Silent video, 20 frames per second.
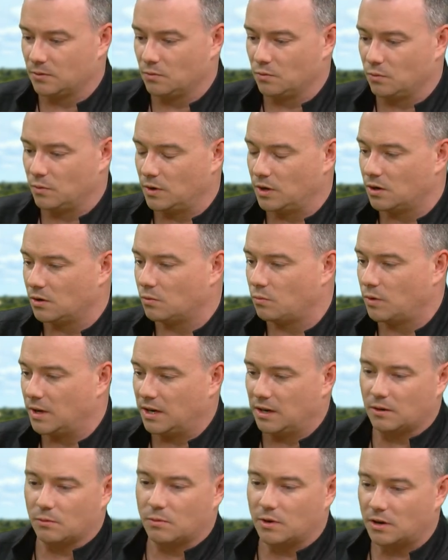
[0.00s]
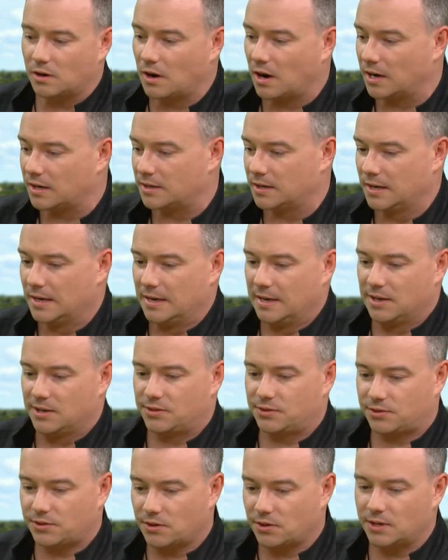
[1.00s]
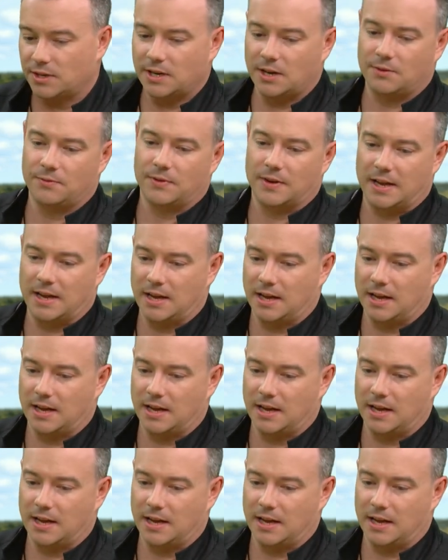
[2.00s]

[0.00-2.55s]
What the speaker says: we're not certain of